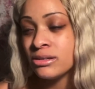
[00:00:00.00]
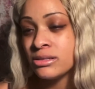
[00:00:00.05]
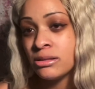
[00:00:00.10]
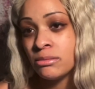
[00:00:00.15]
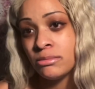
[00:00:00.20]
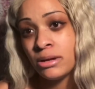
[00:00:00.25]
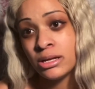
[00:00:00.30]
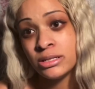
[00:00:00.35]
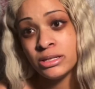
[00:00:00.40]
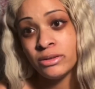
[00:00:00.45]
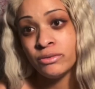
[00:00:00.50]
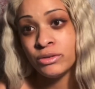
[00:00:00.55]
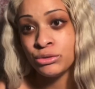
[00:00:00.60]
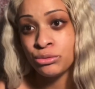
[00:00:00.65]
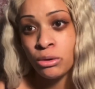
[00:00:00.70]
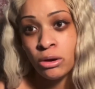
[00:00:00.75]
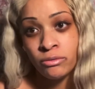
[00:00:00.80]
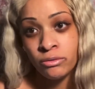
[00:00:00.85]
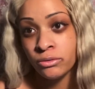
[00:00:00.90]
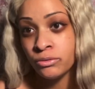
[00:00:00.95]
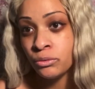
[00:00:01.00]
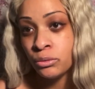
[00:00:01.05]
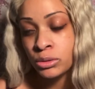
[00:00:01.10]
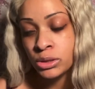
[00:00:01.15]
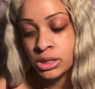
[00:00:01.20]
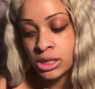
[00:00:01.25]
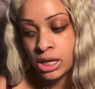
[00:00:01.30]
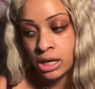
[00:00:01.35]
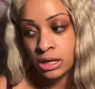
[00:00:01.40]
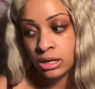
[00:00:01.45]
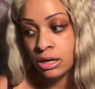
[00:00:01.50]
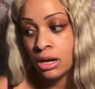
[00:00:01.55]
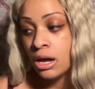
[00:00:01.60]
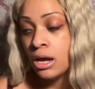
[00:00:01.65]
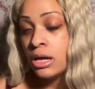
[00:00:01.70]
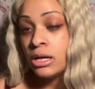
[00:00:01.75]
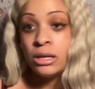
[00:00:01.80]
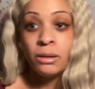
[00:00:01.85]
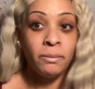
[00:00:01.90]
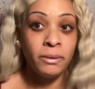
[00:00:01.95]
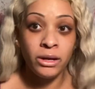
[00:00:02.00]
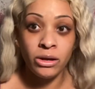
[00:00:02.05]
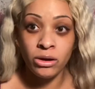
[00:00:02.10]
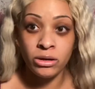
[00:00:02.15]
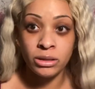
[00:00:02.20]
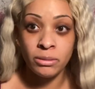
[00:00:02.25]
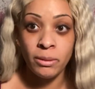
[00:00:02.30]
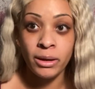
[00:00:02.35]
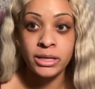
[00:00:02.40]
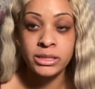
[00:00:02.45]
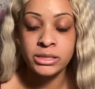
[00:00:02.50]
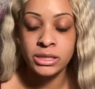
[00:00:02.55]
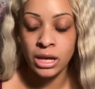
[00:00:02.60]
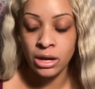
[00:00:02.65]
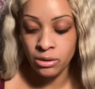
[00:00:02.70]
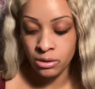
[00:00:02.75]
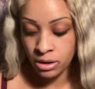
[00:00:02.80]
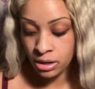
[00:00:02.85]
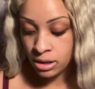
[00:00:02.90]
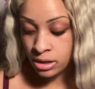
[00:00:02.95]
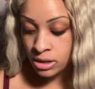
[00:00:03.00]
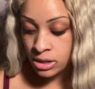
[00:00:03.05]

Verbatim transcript: sometimes even 12 or 14 depending on the mascara.